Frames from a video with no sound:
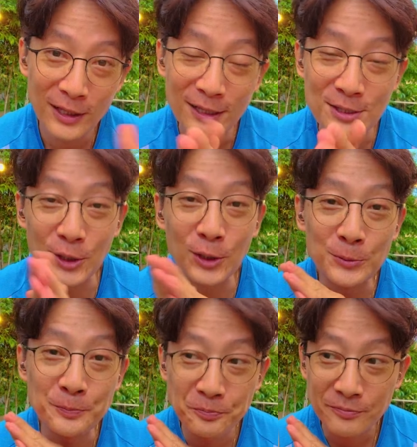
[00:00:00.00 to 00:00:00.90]
So
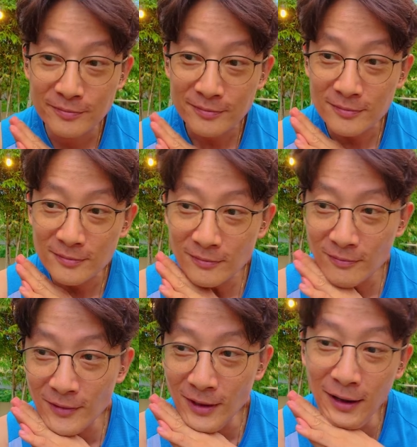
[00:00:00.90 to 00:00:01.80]

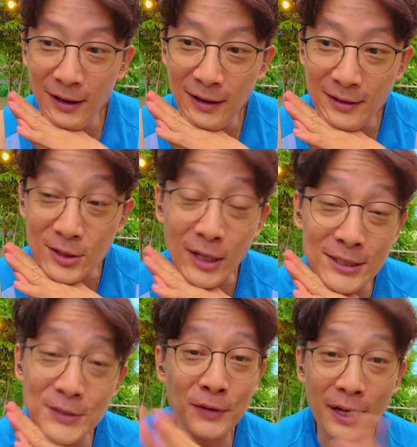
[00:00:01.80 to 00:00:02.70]
I
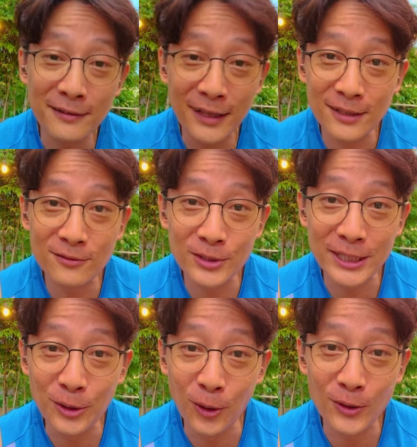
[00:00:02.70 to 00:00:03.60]
just find that
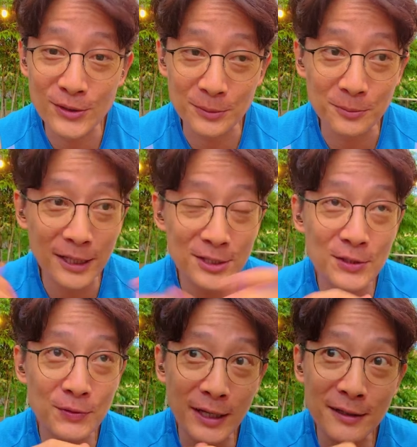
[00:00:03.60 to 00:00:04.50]
really awesome. I just
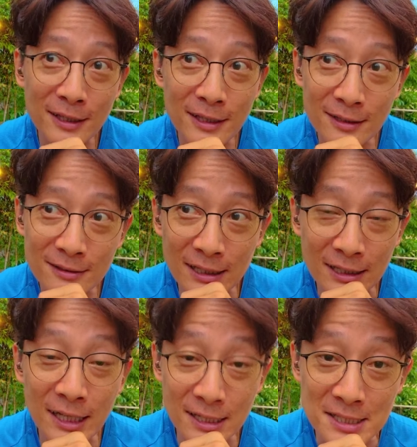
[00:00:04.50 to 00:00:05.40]
find that
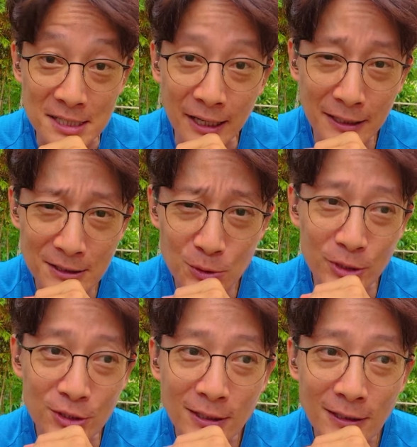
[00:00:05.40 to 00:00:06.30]
kind of science,
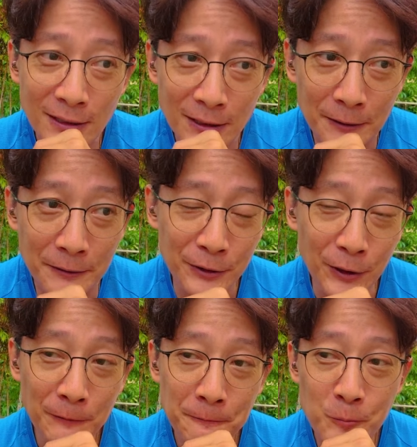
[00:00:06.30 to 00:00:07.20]
which, you
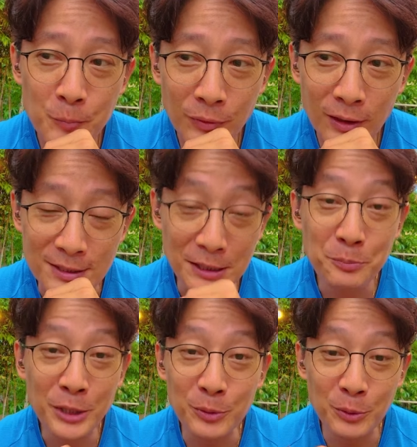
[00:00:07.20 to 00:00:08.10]
know, some
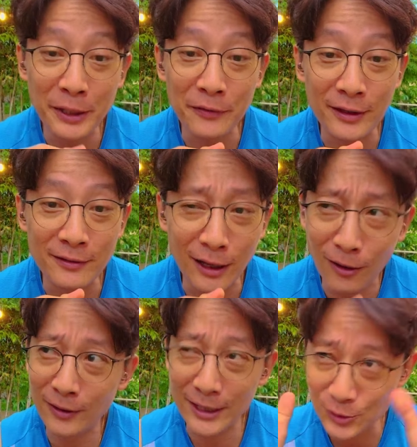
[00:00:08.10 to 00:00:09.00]
people may think that,
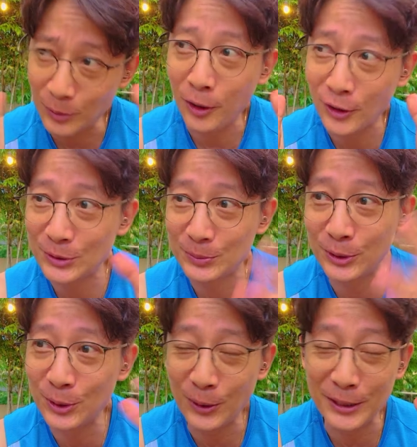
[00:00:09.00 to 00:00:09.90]
oh, that's not
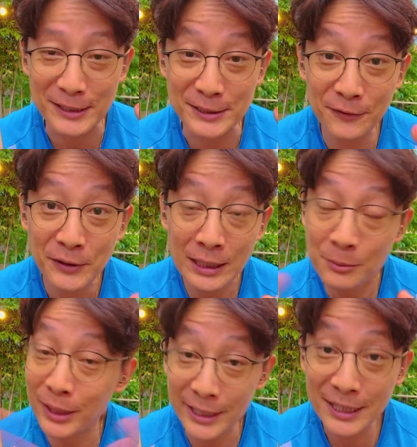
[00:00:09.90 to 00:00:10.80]
possible, all that kind of stuff,
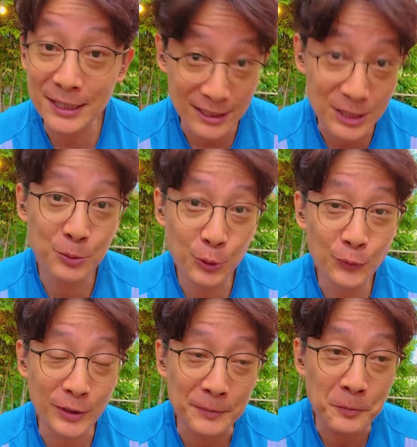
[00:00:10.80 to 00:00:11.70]
but it is, it's
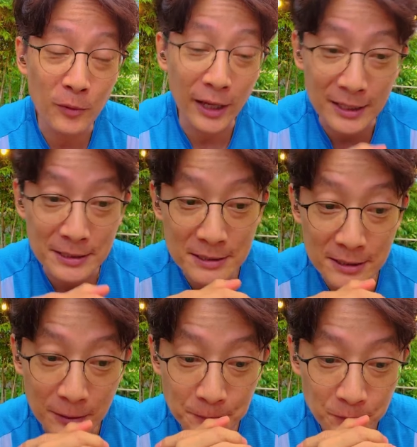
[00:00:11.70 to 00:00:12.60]
proven. And
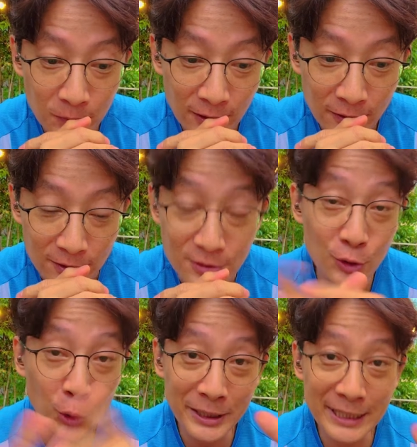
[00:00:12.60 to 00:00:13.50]
there are
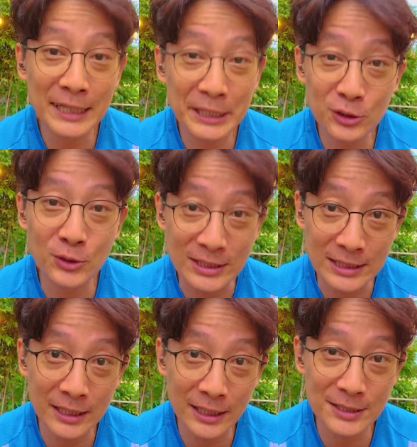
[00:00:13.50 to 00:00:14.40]
so many clinical
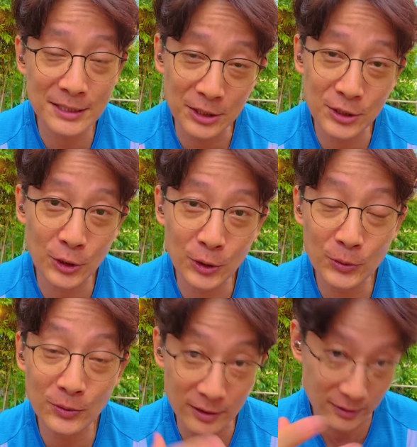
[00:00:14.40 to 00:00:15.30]
studies that
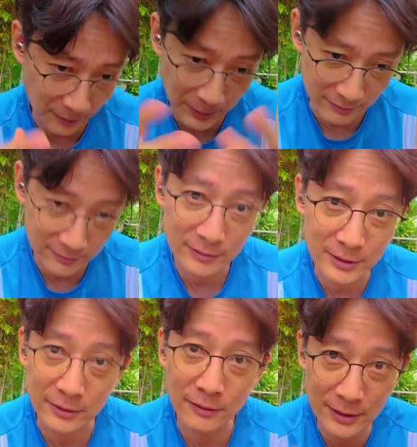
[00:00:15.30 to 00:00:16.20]
show about, you
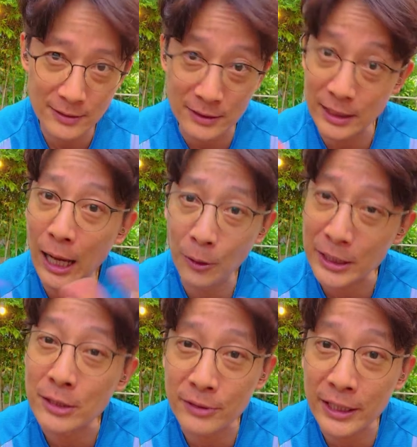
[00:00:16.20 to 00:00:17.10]
know, this, the, how
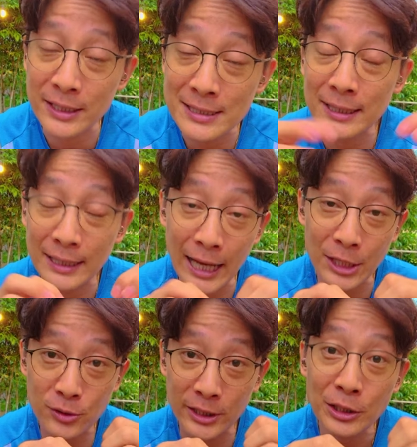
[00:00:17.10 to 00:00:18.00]
ingredients can
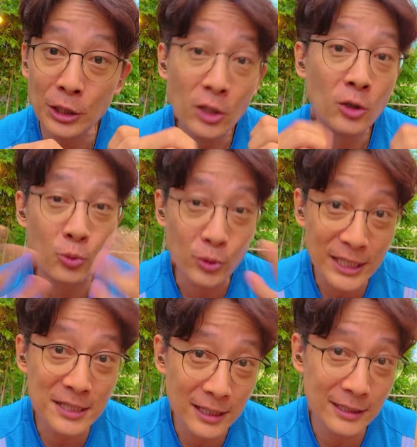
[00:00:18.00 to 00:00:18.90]
actually
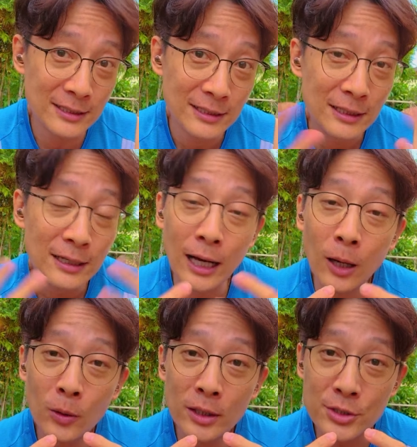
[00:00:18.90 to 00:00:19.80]
reset
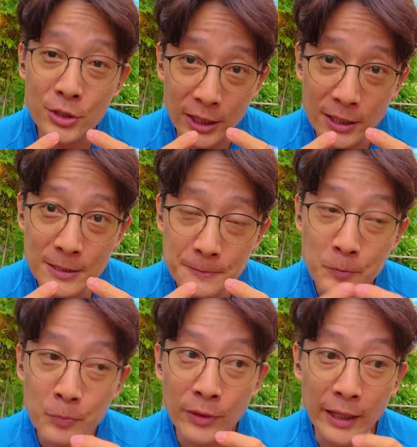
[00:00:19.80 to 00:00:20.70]
our genes,
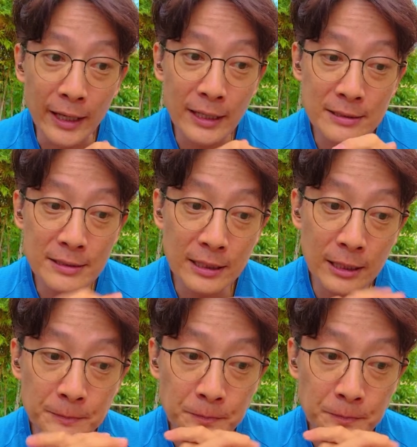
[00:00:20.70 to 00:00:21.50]
and of